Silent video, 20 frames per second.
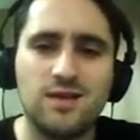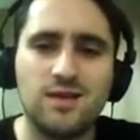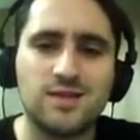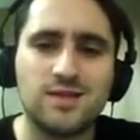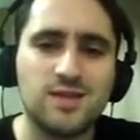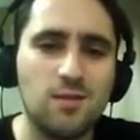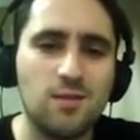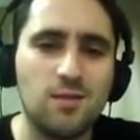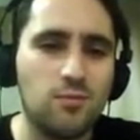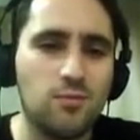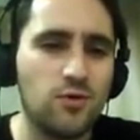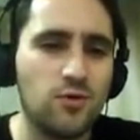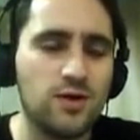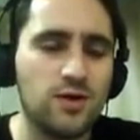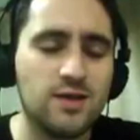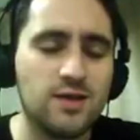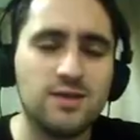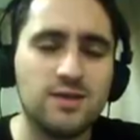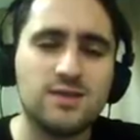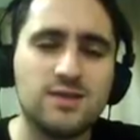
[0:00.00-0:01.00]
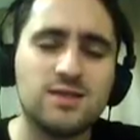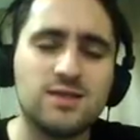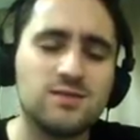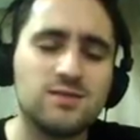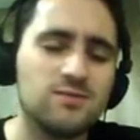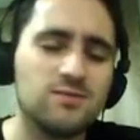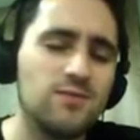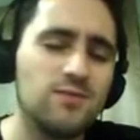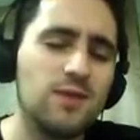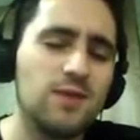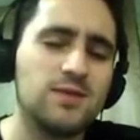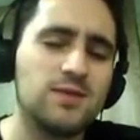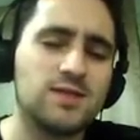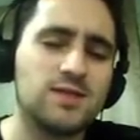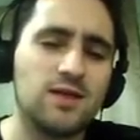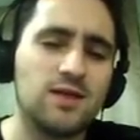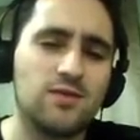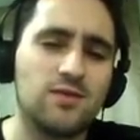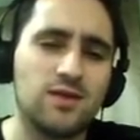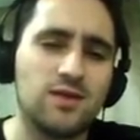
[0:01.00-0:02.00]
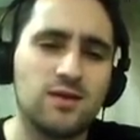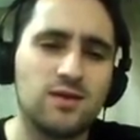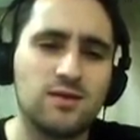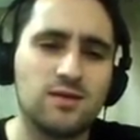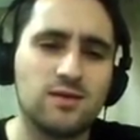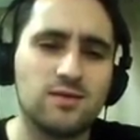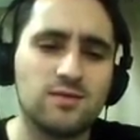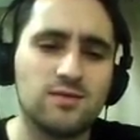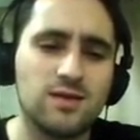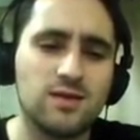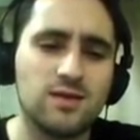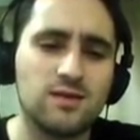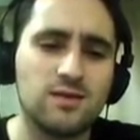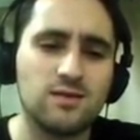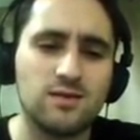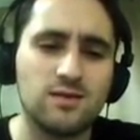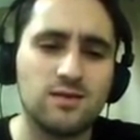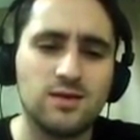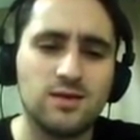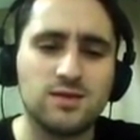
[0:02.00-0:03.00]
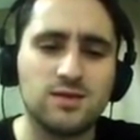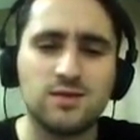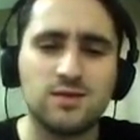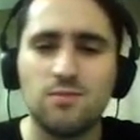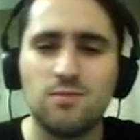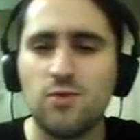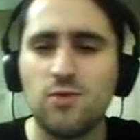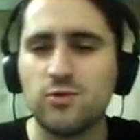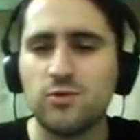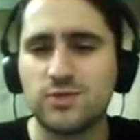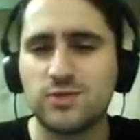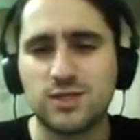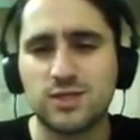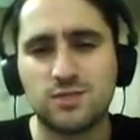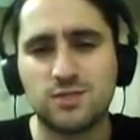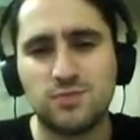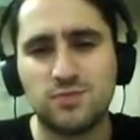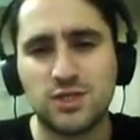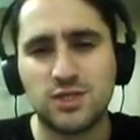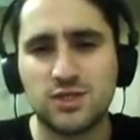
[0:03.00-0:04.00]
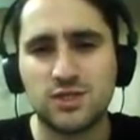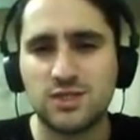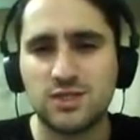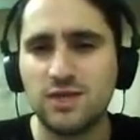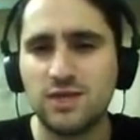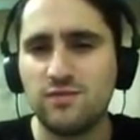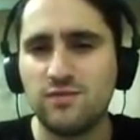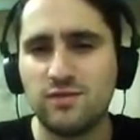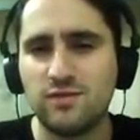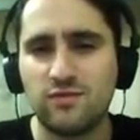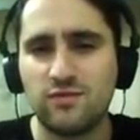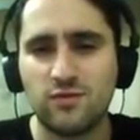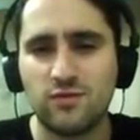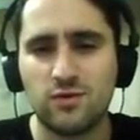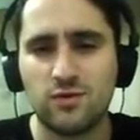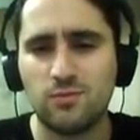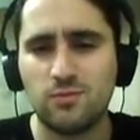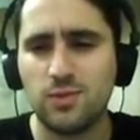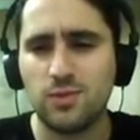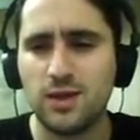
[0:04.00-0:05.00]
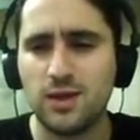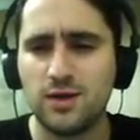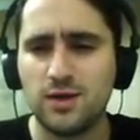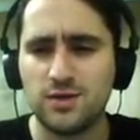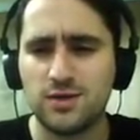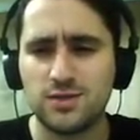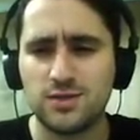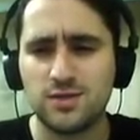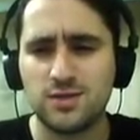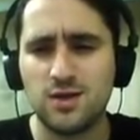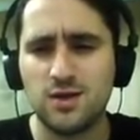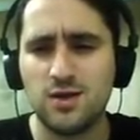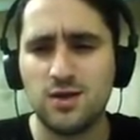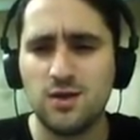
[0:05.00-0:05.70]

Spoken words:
at some point, and this is maybe something that is the most suspicious, even for players